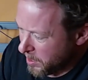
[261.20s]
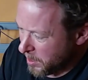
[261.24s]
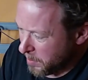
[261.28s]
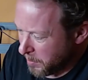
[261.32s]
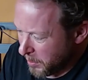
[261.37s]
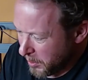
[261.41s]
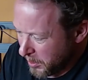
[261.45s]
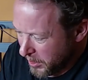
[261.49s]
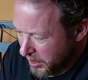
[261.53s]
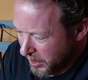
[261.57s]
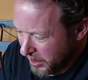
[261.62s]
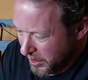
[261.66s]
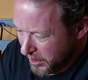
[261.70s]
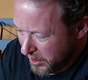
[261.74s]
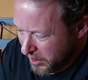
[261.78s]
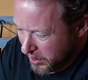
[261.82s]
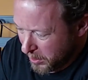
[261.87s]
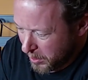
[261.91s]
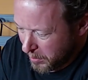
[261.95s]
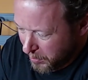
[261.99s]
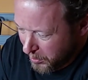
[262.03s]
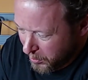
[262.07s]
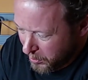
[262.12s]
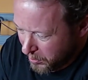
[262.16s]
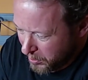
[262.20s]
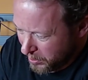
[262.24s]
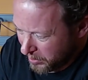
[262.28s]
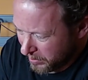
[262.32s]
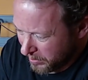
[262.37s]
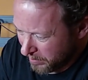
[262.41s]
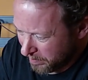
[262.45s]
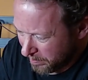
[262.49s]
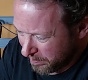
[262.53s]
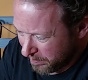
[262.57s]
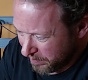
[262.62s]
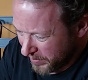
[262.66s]
this particular
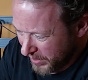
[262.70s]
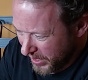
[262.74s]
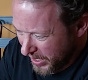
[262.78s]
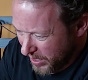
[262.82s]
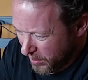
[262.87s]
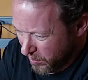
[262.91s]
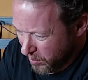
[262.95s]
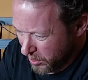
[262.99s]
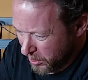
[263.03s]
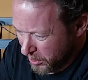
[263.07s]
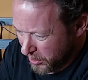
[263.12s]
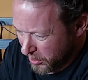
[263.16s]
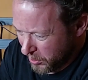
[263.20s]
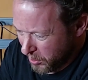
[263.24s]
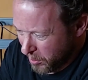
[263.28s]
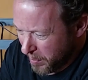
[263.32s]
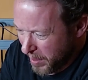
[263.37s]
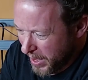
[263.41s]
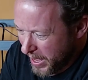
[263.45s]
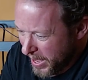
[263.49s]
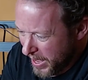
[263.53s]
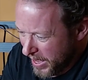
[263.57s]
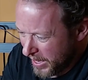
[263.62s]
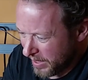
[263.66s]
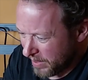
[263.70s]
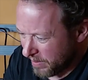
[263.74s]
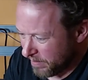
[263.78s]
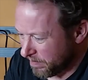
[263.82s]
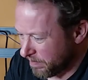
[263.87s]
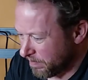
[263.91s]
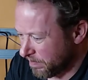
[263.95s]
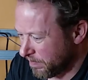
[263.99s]
spool, it was so bad.